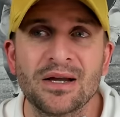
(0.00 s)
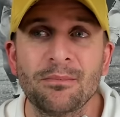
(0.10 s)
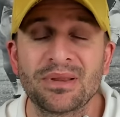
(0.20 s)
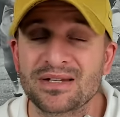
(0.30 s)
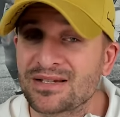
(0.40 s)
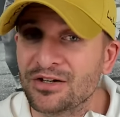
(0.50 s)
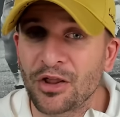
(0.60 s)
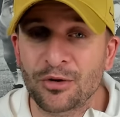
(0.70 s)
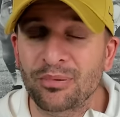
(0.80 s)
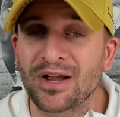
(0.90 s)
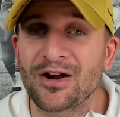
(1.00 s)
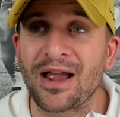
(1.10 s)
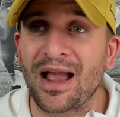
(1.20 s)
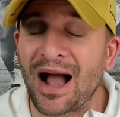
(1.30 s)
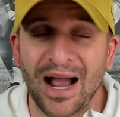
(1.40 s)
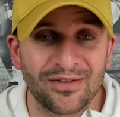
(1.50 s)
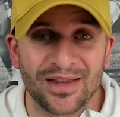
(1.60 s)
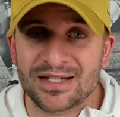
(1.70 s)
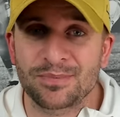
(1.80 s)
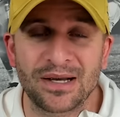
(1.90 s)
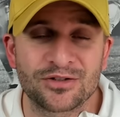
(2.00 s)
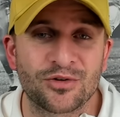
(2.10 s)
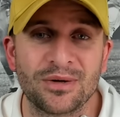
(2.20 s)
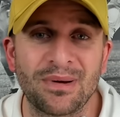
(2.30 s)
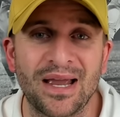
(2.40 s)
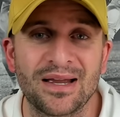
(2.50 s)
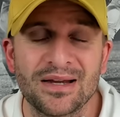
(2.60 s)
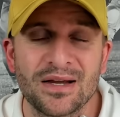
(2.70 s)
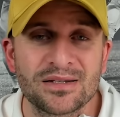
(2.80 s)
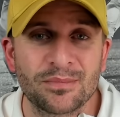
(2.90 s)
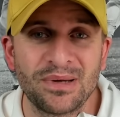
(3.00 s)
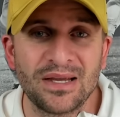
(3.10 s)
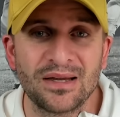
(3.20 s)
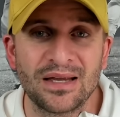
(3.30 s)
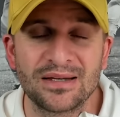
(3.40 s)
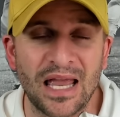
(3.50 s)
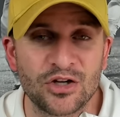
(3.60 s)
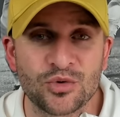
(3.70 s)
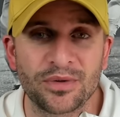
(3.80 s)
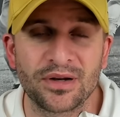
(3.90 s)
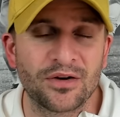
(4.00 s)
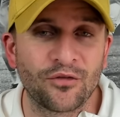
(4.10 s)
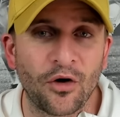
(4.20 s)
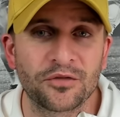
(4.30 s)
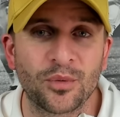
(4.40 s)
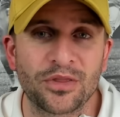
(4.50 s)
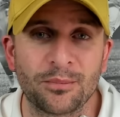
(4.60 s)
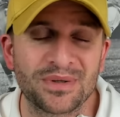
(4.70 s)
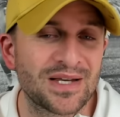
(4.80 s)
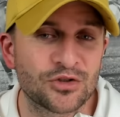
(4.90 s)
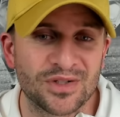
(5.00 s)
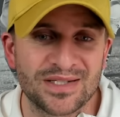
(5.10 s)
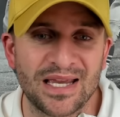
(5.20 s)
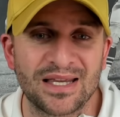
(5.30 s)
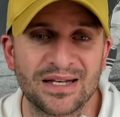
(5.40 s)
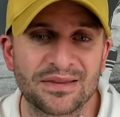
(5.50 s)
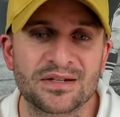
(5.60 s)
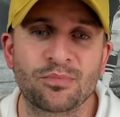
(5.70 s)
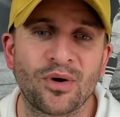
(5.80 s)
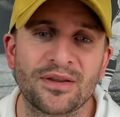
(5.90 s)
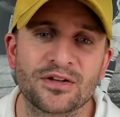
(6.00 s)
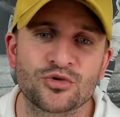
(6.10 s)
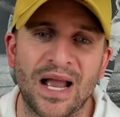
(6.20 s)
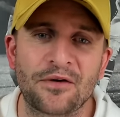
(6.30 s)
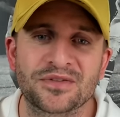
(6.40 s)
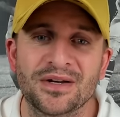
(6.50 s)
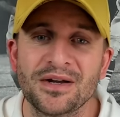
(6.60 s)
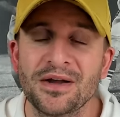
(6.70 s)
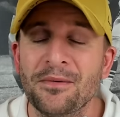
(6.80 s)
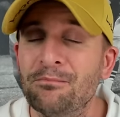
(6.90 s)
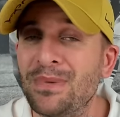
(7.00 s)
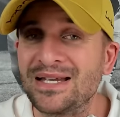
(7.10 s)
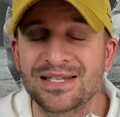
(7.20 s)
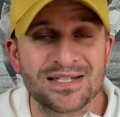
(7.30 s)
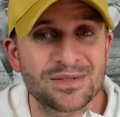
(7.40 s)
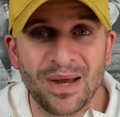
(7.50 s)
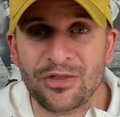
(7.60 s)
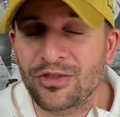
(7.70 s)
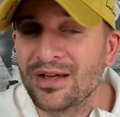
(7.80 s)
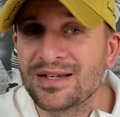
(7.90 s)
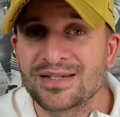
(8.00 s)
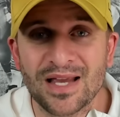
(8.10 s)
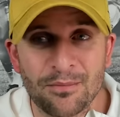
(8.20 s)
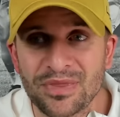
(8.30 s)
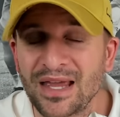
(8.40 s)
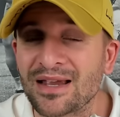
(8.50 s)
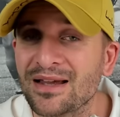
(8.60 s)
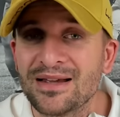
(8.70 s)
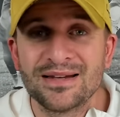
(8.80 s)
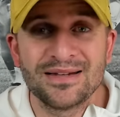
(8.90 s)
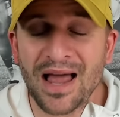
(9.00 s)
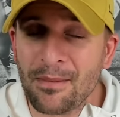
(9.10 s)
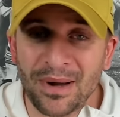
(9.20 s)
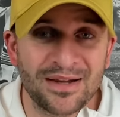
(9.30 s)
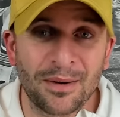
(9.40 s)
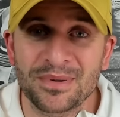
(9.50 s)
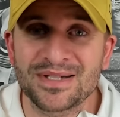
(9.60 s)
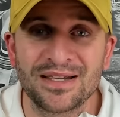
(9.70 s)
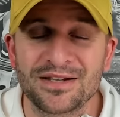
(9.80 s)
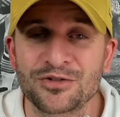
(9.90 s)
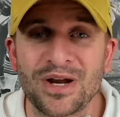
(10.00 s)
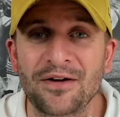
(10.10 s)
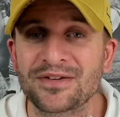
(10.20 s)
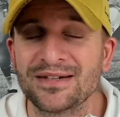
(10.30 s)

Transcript: But this is another player I highly expect Green Bay to be engaged with and involved with and potentially taking at this point in the draft. Mason Smith, same thing. Not my cup of tea in this draft.